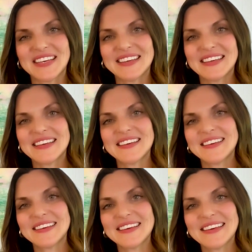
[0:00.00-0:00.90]

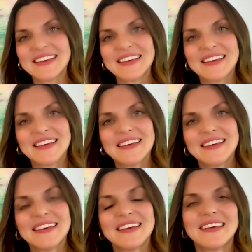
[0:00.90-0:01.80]

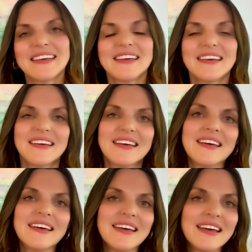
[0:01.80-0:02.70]

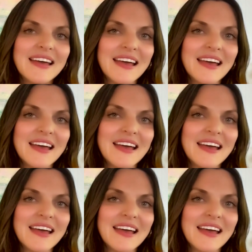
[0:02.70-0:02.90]
Nothing is said.